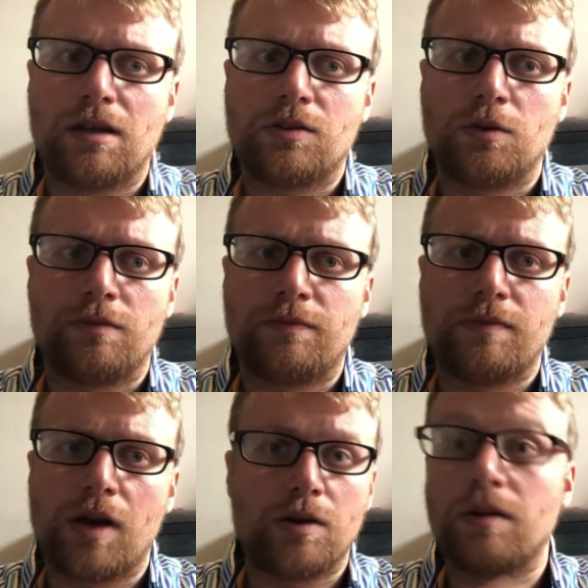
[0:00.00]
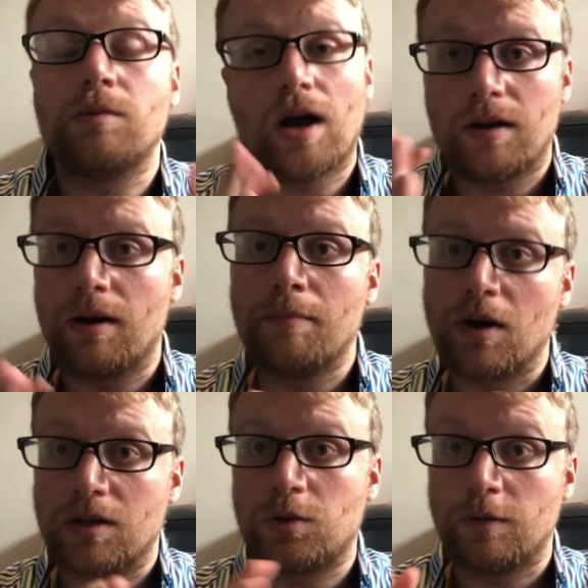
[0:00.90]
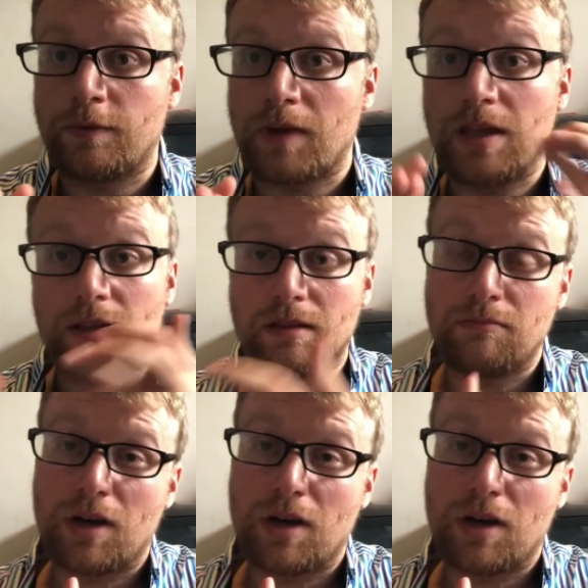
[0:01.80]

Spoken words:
sort of amongst sort of either